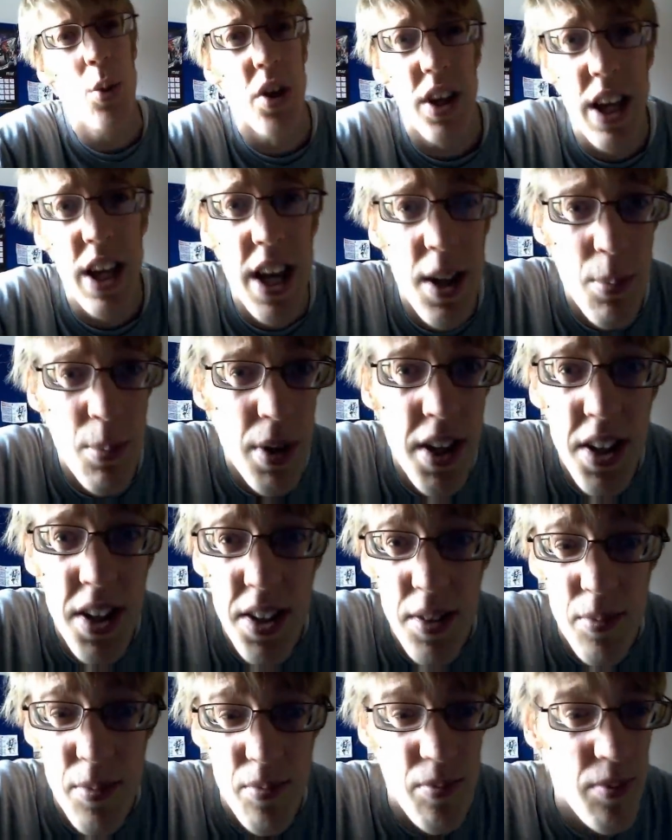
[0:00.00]
when I came
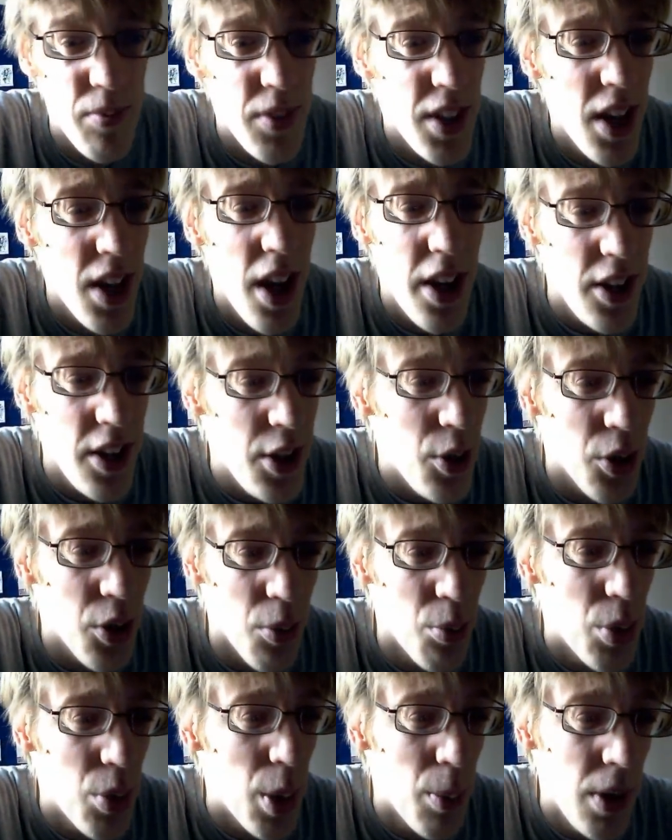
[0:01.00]
here, you
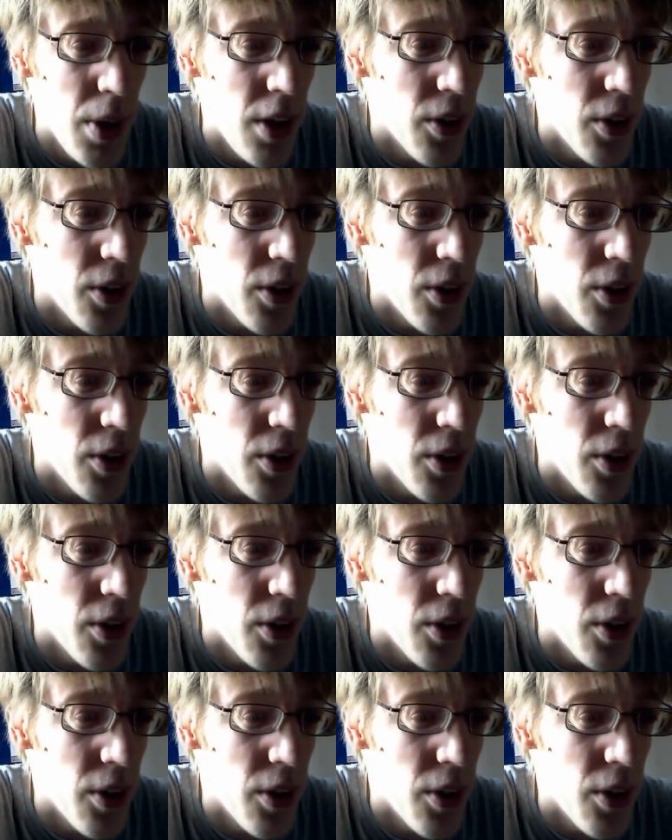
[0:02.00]
can probably